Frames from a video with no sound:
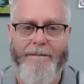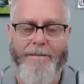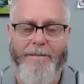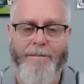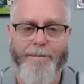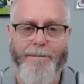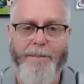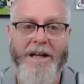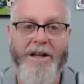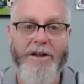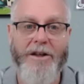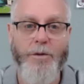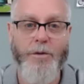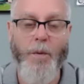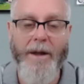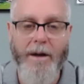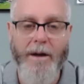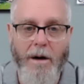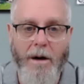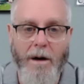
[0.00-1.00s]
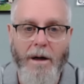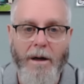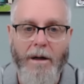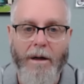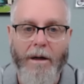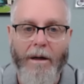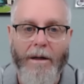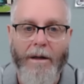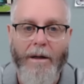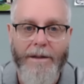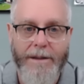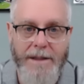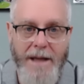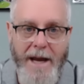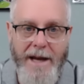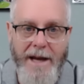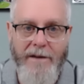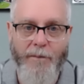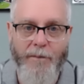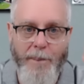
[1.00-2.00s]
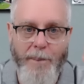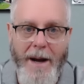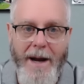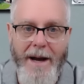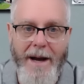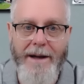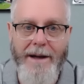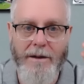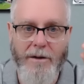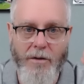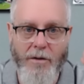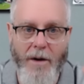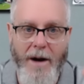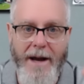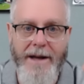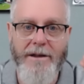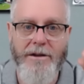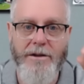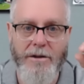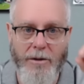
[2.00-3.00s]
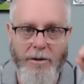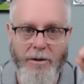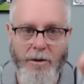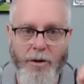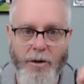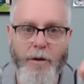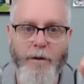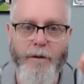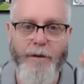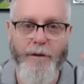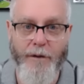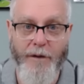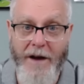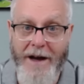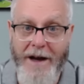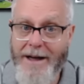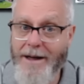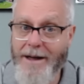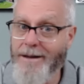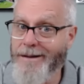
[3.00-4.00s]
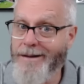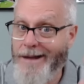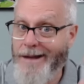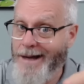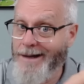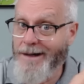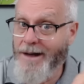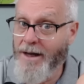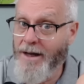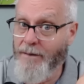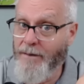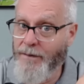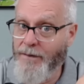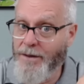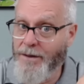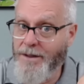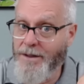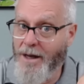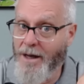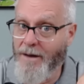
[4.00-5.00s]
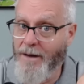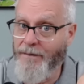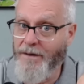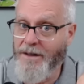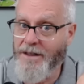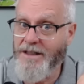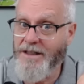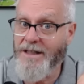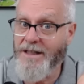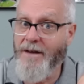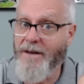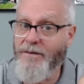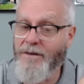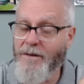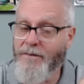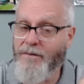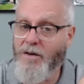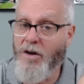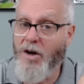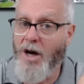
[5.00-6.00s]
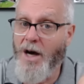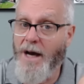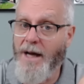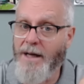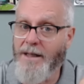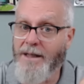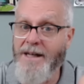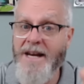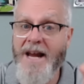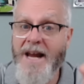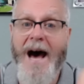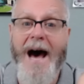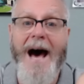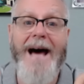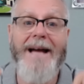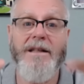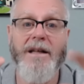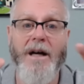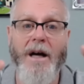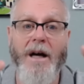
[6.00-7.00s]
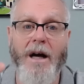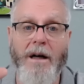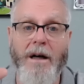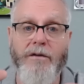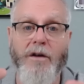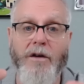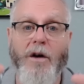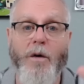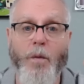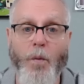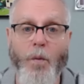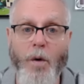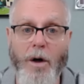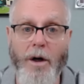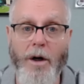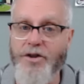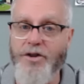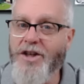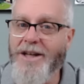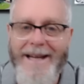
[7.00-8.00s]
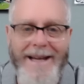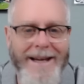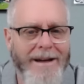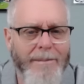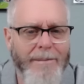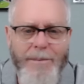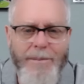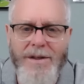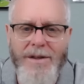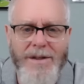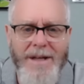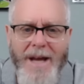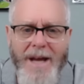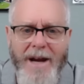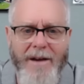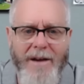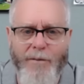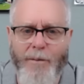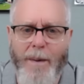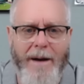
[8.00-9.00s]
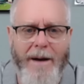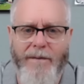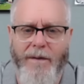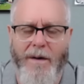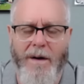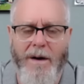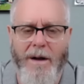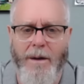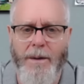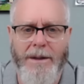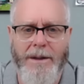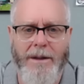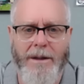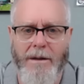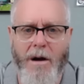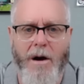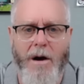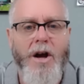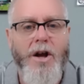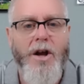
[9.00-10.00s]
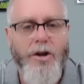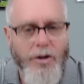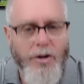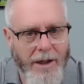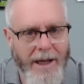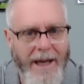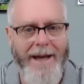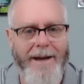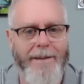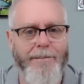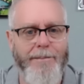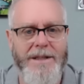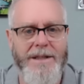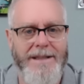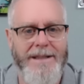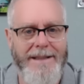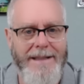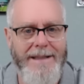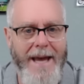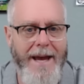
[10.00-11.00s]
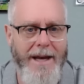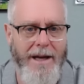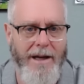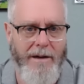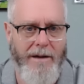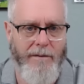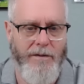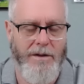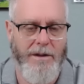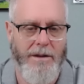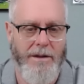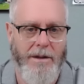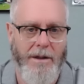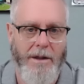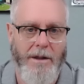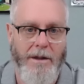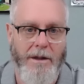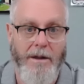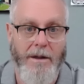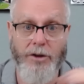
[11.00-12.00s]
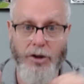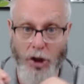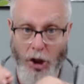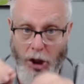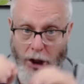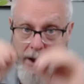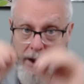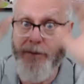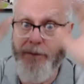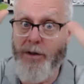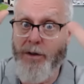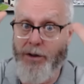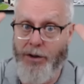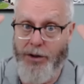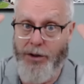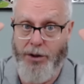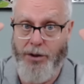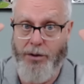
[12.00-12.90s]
because we are saved by grace through faith, that not of yourself, it is a gift of God, not of works. You can't be saved by following the law. You can't be saved. Delivered,